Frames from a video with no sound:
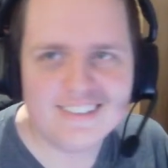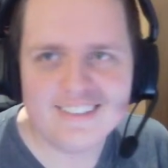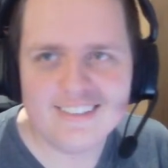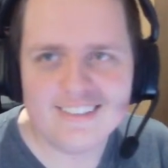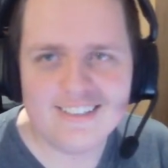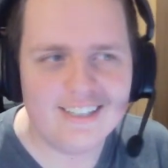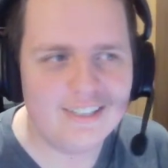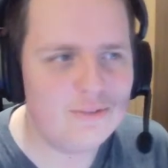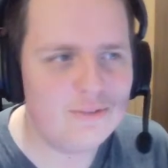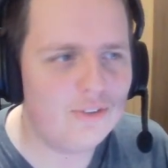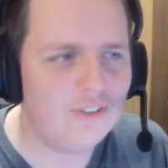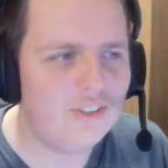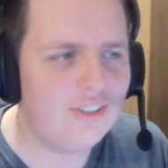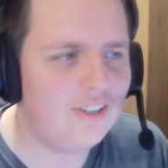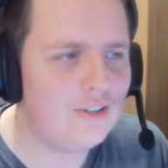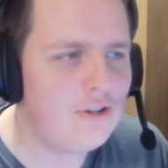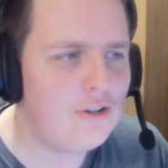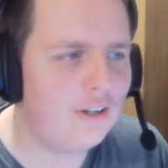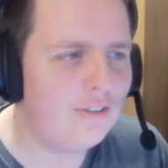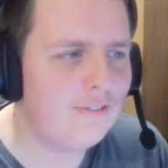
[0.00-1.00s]
It's one of
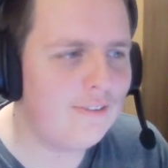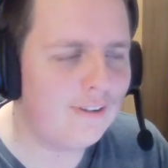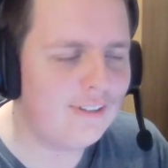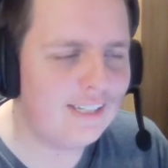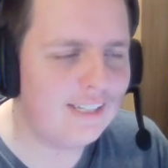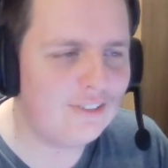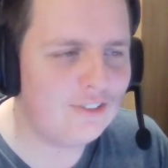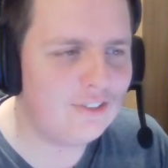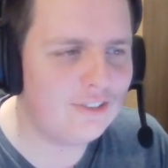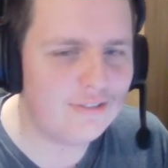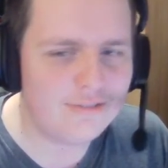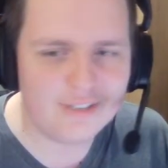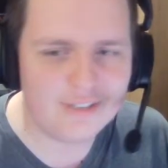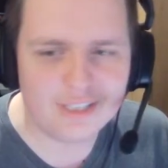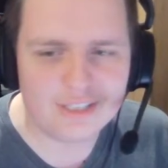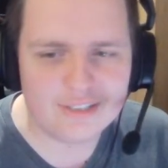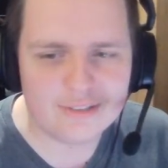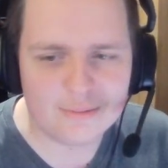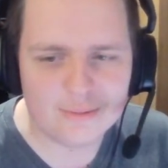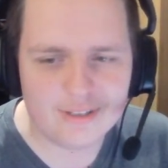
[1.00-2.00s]
those. I literally
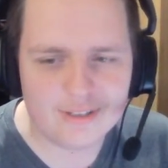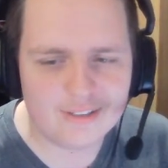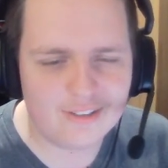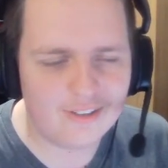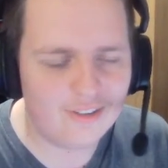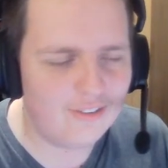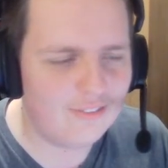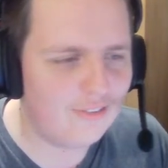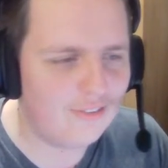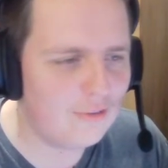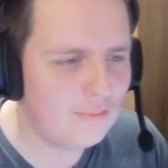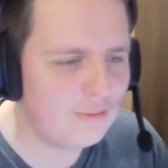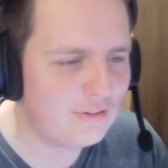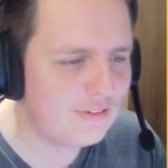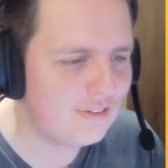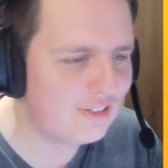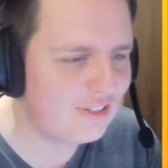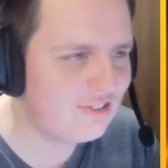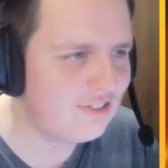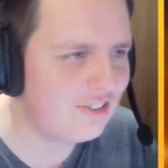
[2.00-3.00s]
finished work like right
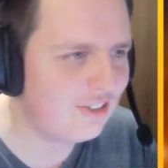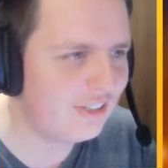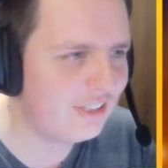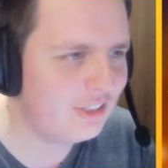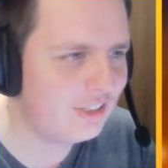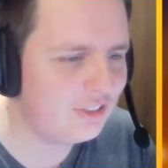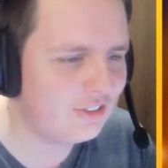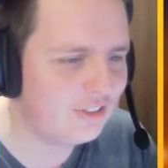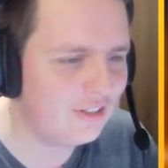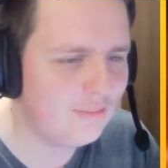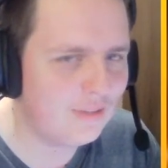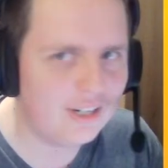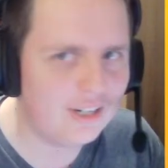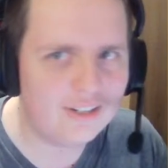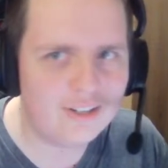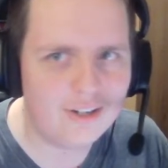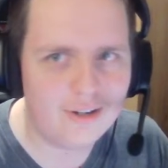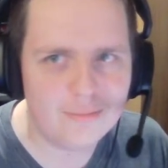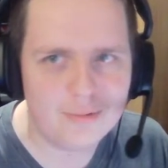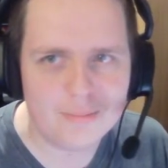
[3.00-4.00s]
before I started streaming. I
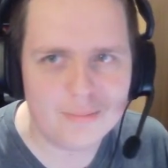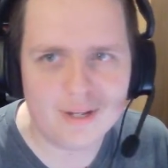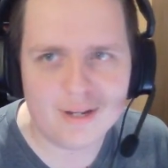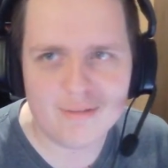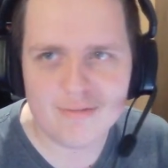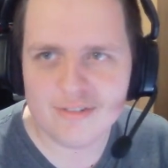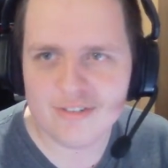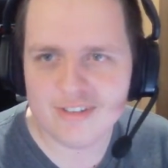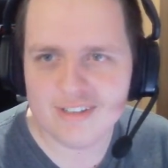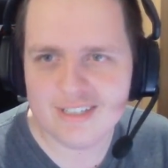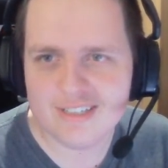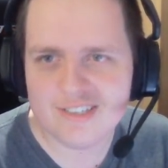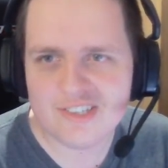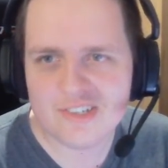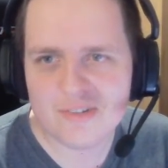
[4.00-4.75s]
can't be blamed for this.